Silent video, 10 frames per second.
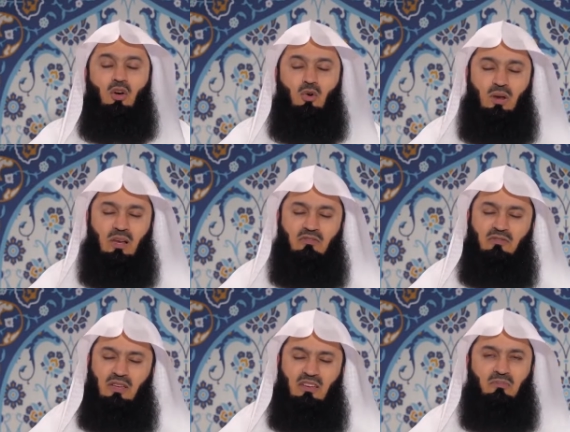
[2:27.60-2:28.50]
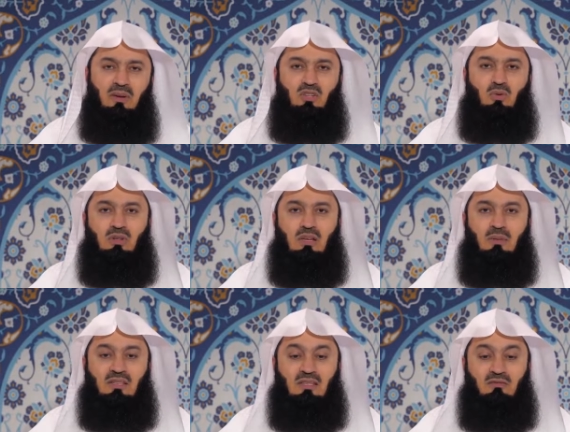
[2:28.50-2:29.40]
Oh Allah forgive my
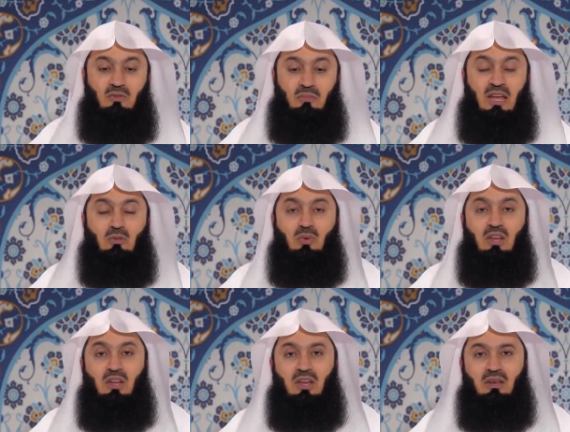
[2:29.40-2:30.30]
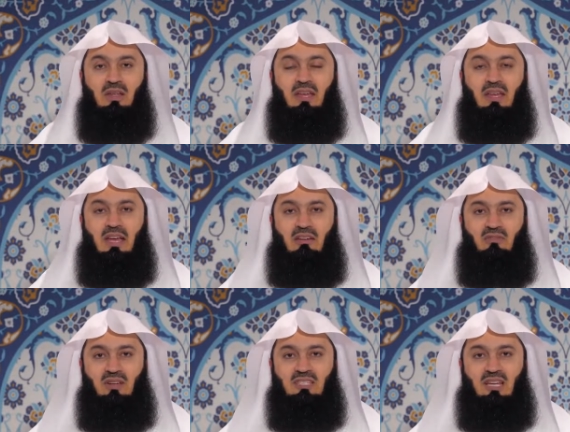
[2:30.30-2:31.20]
shortcomings. And from that we learn,
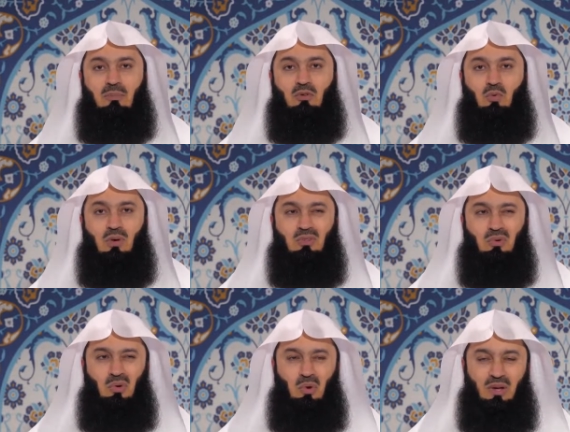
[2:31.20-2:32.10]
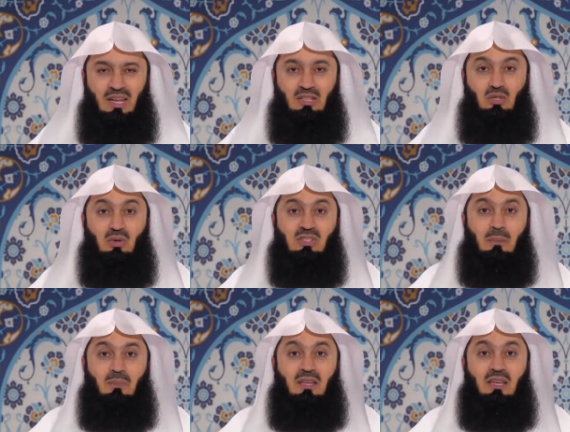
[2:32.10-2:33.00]
every time you want to connect your
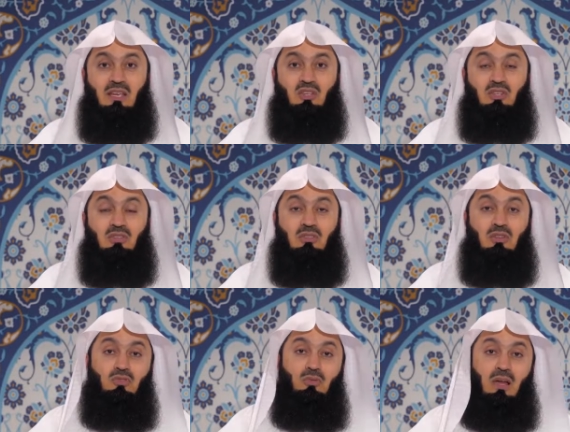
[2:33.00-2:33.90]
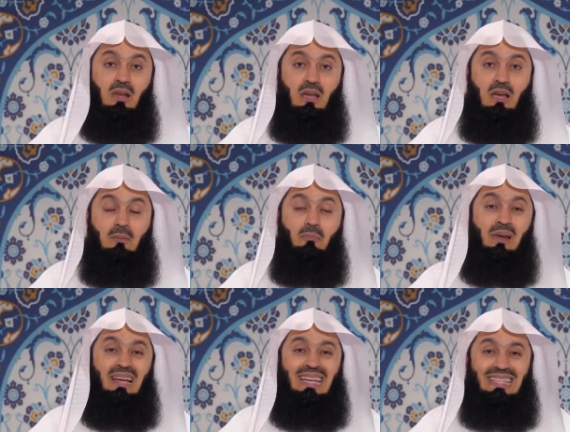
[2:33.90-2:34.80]
supplication to Allah and
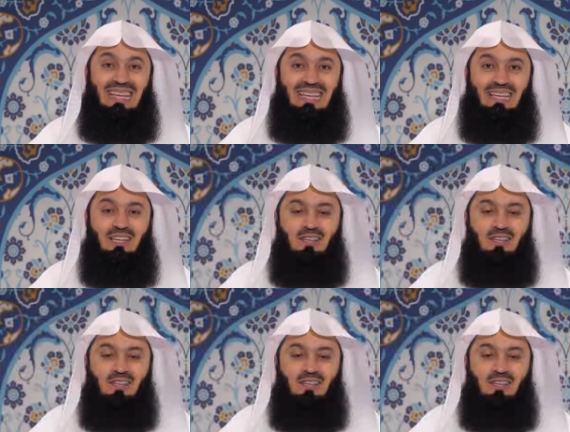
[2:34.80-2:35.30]
plug it in,